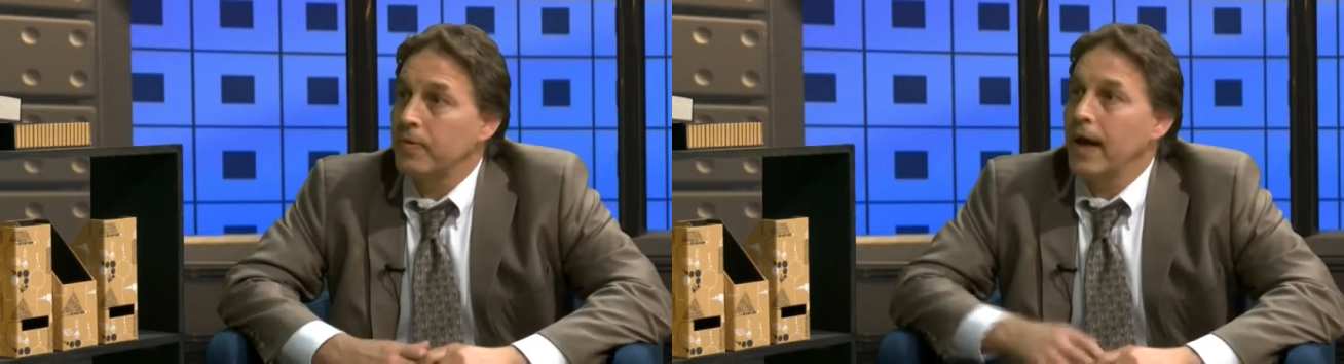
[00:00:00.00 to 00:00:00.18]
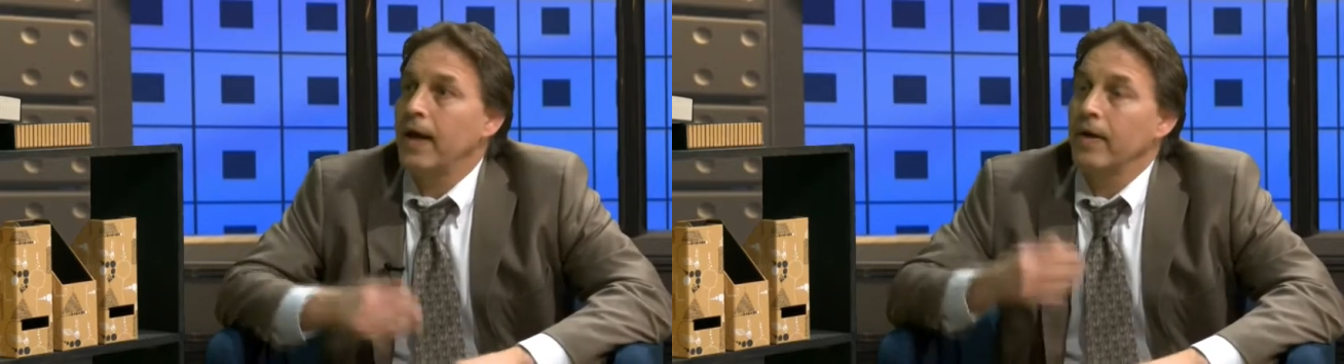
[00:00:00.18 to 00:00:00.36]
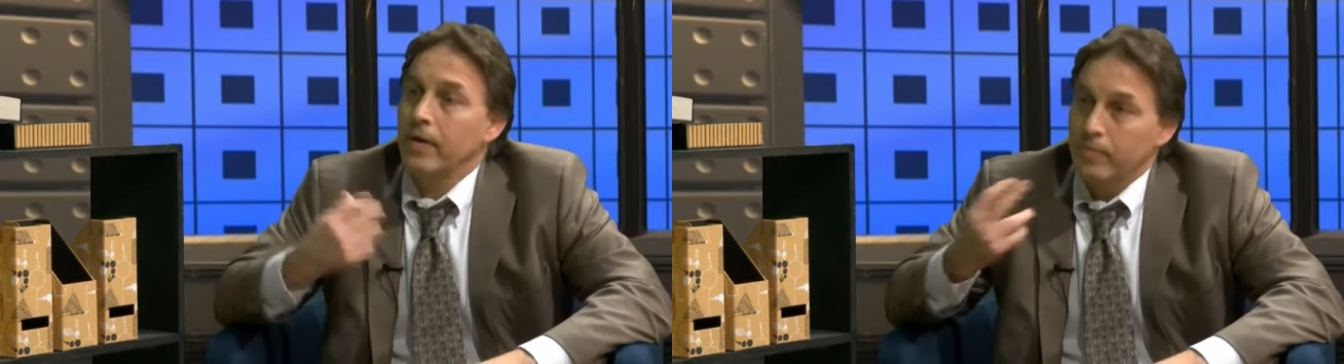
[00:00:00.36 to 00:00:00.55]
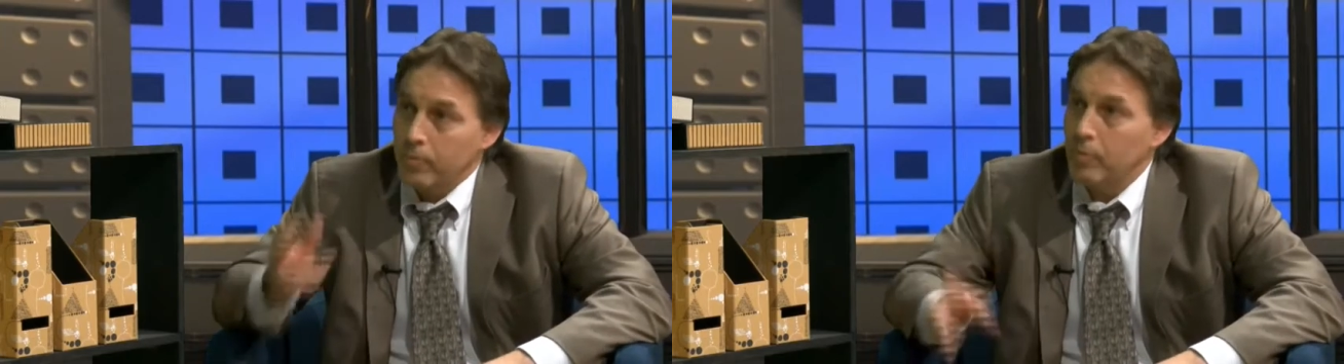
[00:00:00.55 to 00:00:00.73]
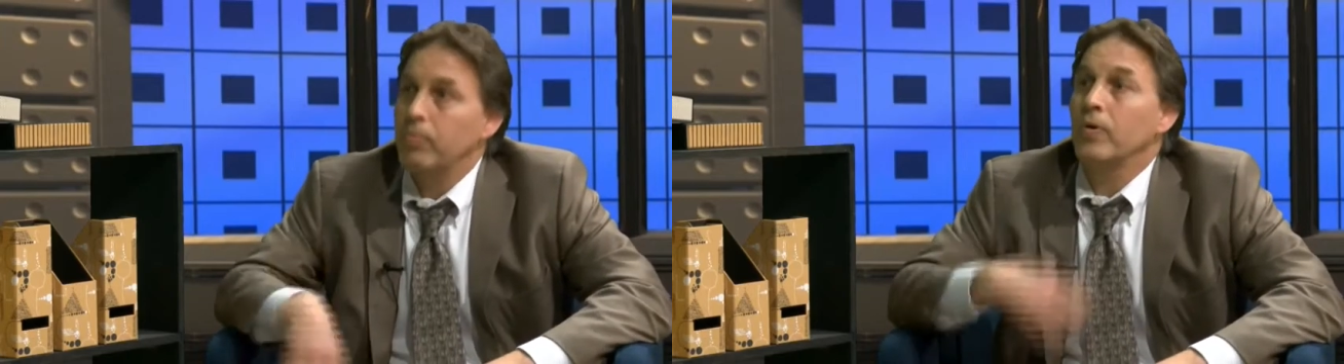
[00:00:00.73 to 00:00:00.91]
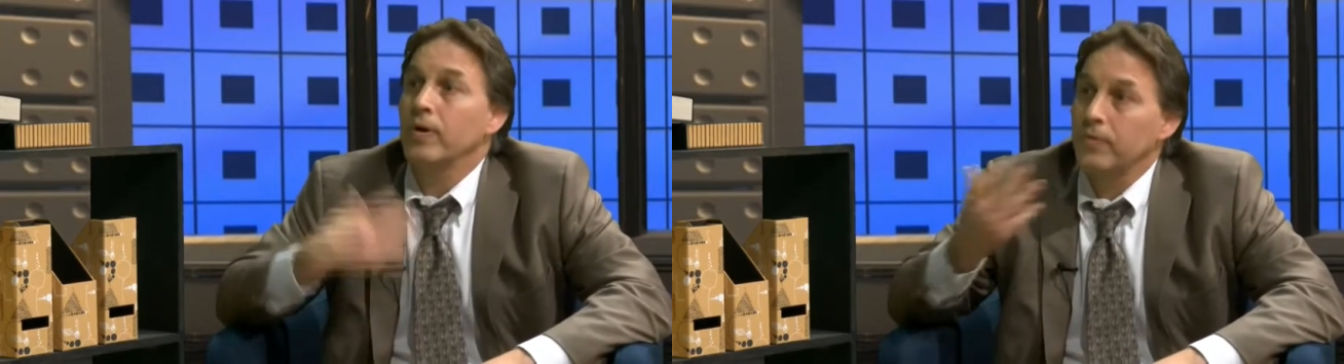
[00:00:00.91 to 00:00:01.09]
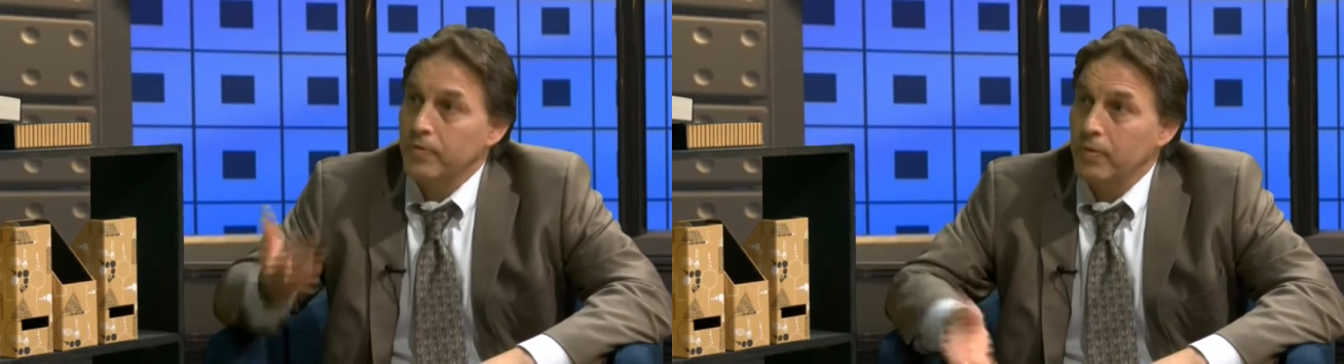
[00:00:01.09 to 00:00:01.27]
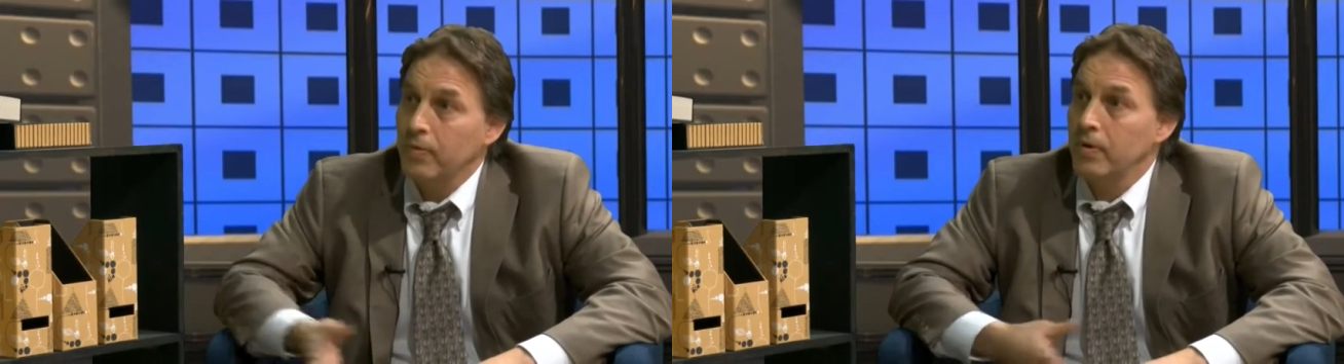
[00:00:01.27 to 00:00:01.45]
There's more points
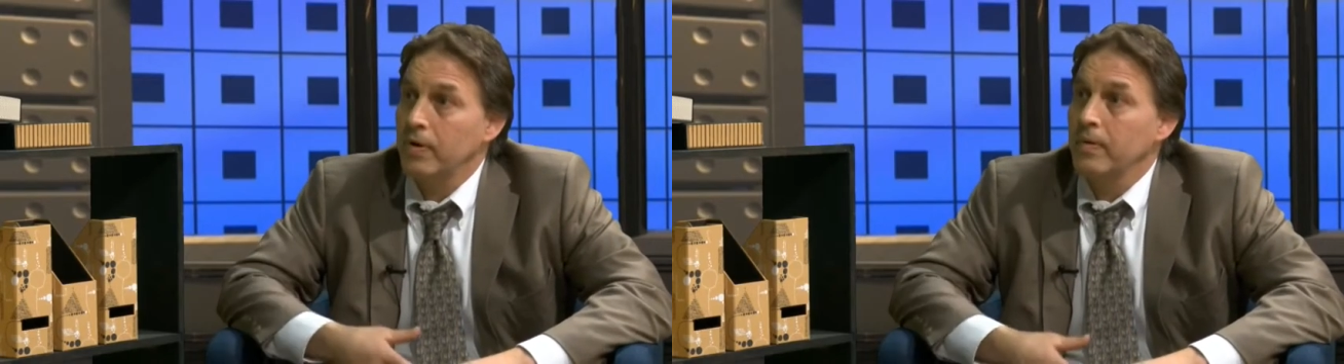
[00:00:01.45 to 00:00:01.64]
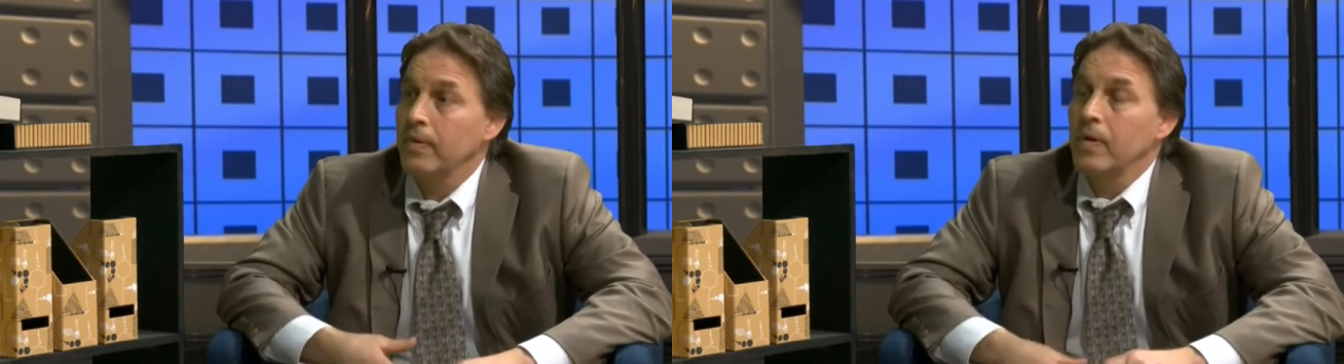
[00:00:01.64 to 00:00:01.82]
scored,